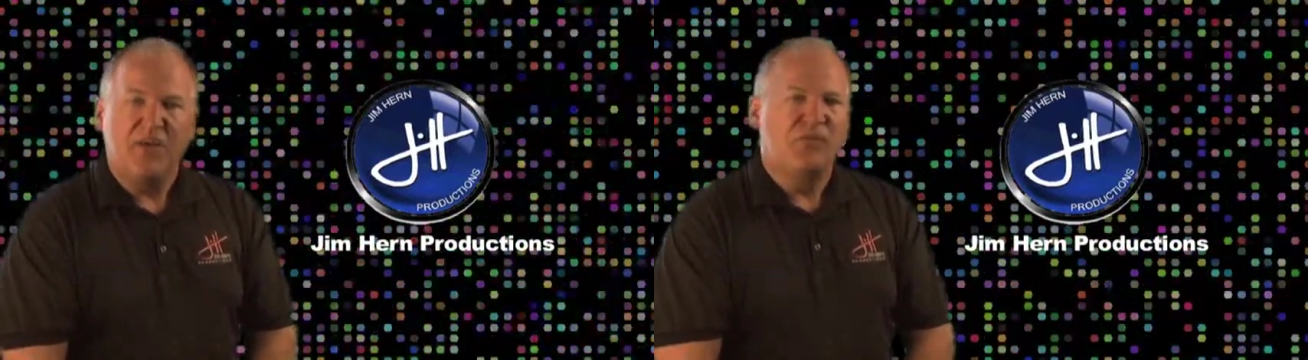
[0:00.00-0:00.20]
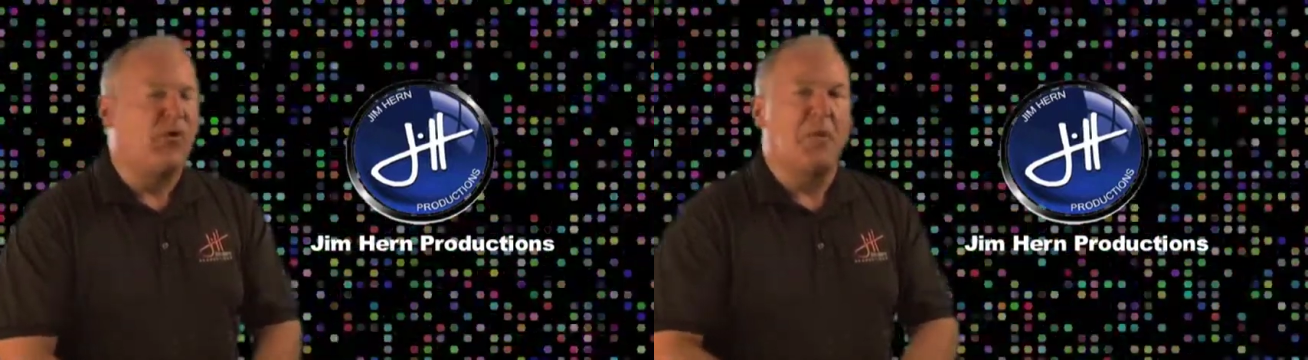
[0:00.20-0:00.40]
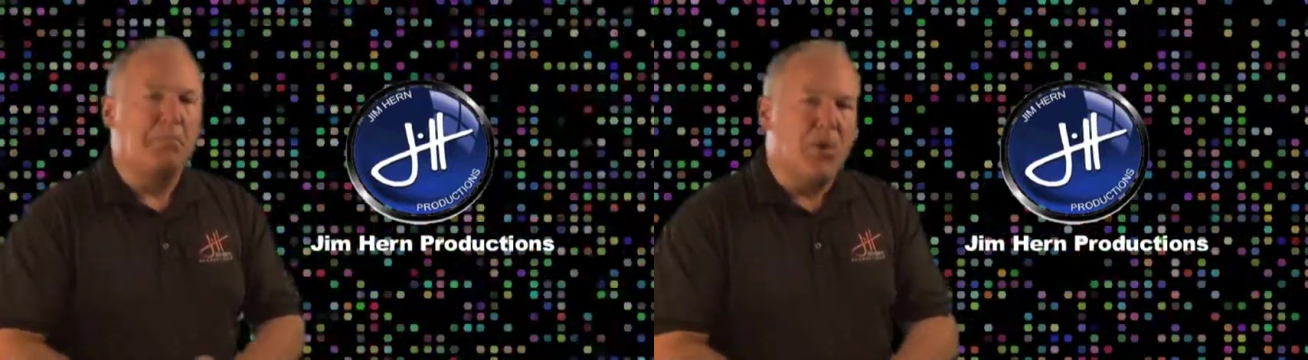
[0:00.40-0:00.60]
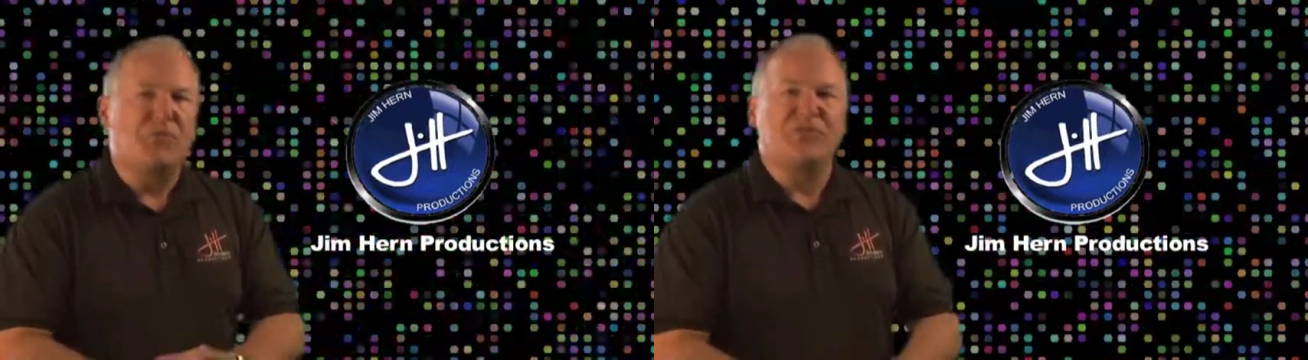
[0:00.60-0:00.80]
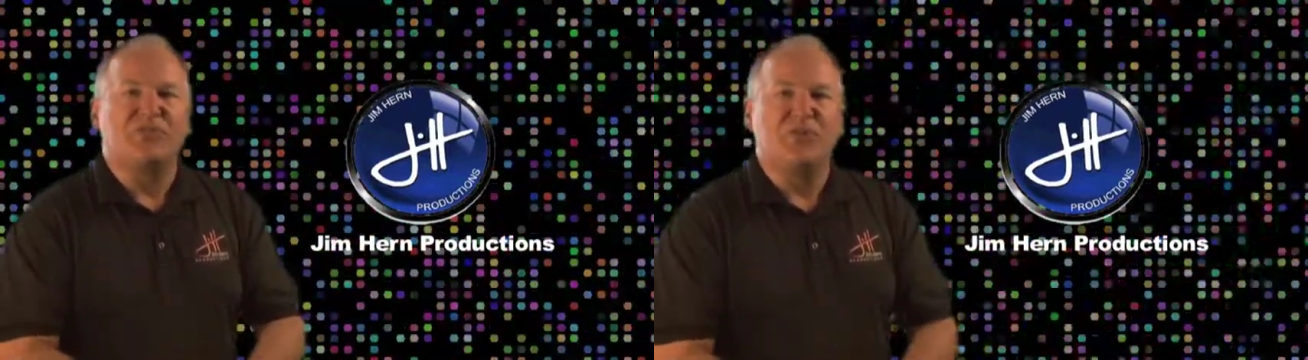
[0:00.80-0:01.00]
for a
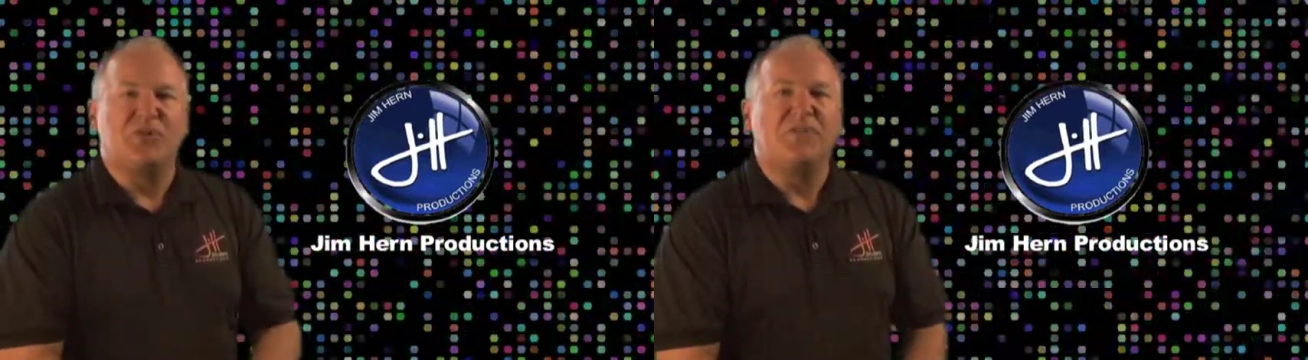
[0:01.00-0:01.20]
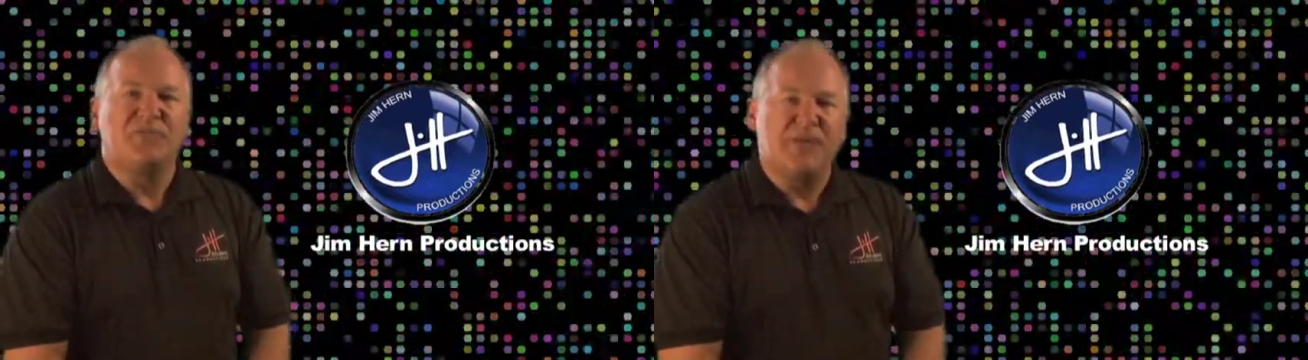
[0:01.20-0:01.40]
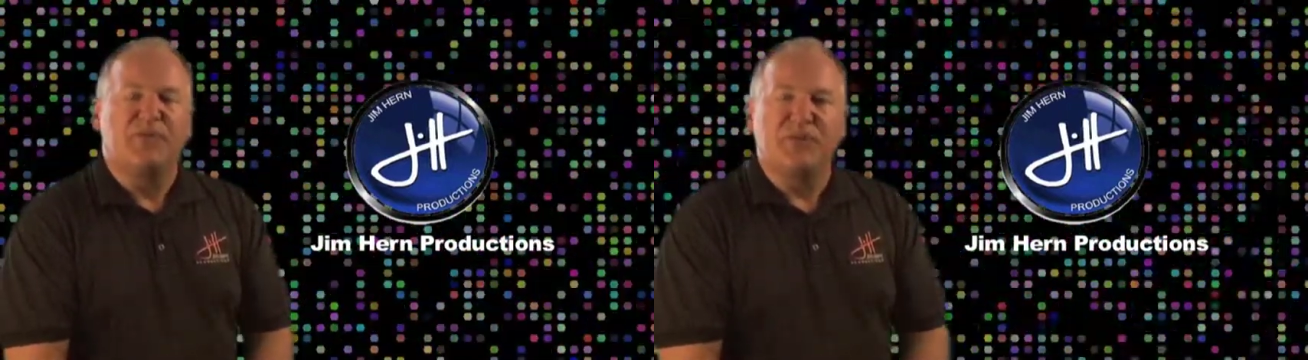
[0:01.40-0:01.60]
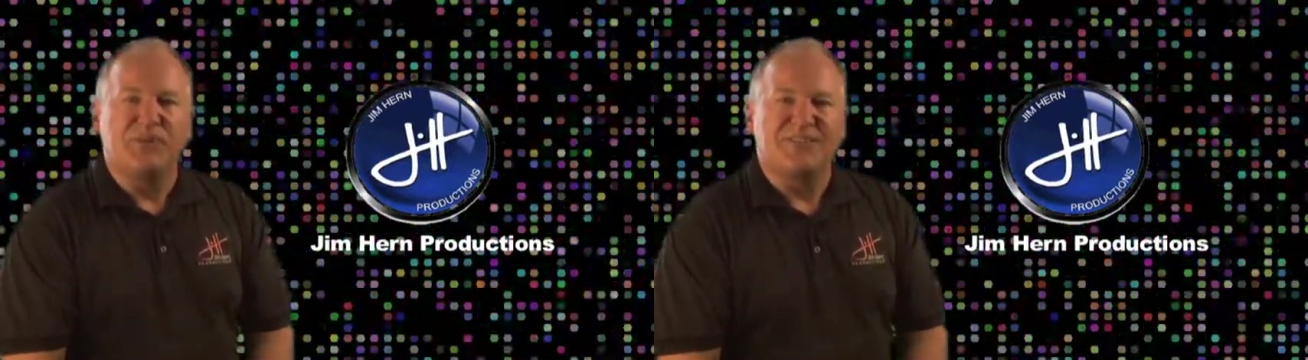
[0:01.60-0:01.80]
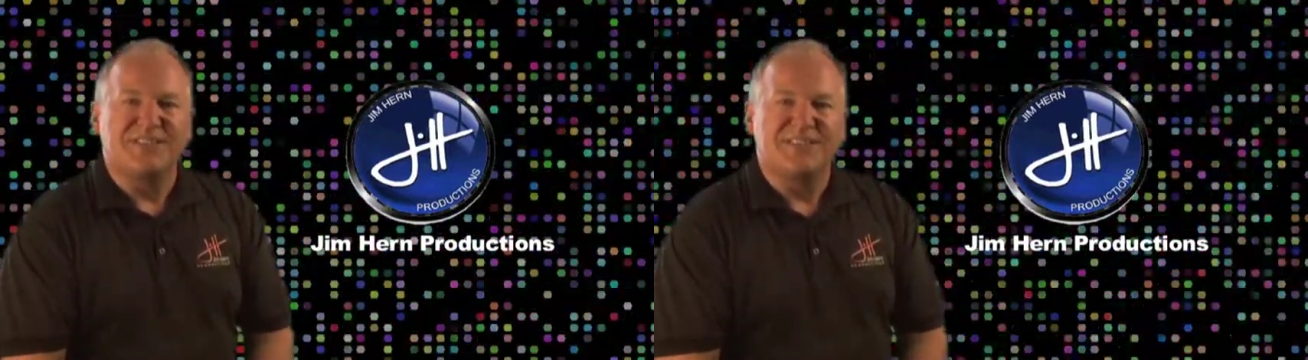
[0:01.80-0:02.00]
multitude of different
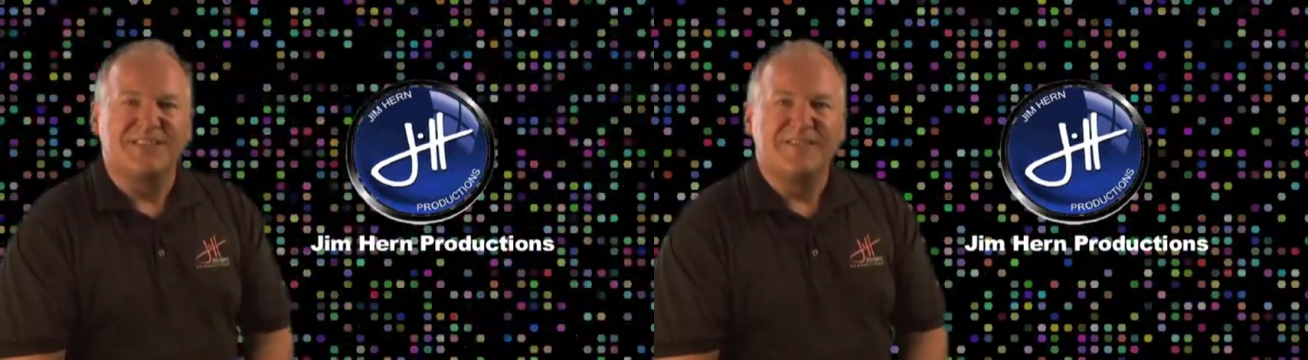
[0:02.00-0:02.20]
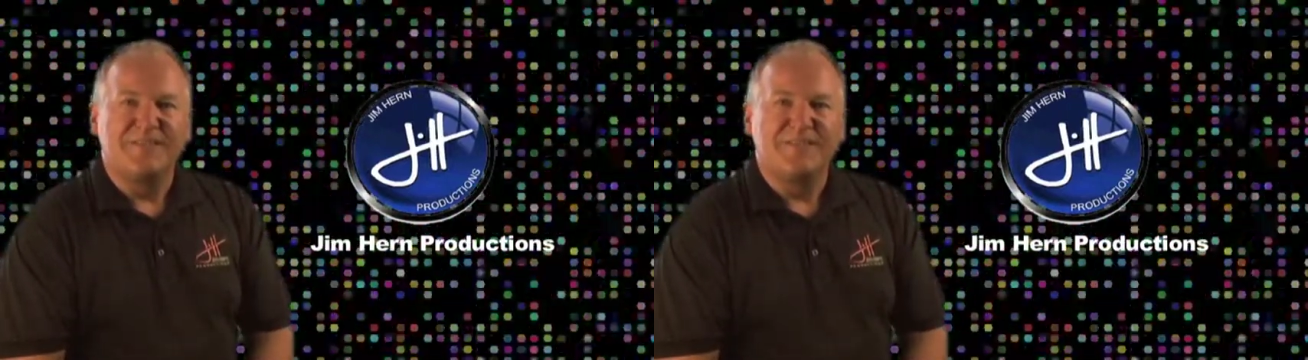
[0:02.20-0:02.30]
uses.